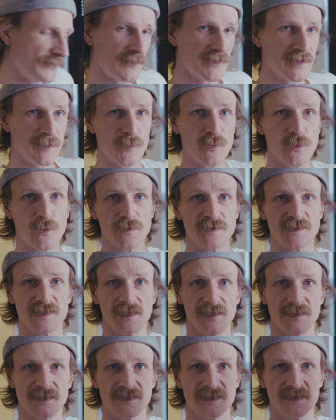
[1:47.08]

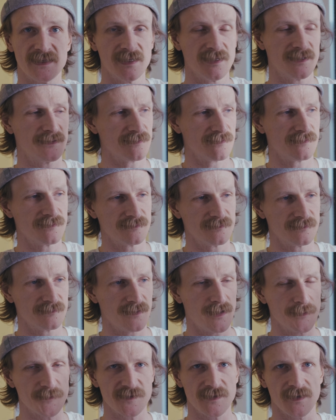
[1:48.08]
important,
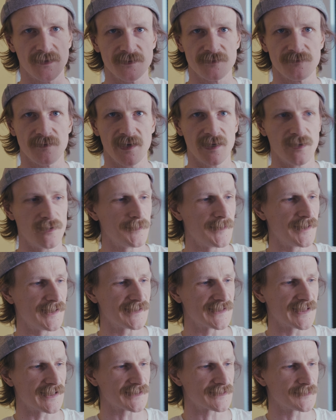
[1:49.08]
I'm starting to run out, I might need
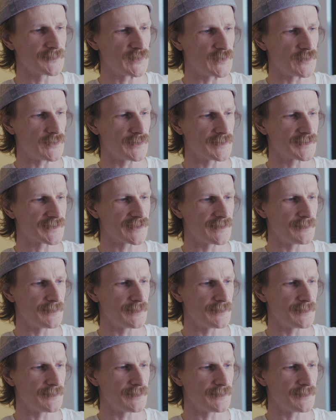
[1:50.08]
to get some more,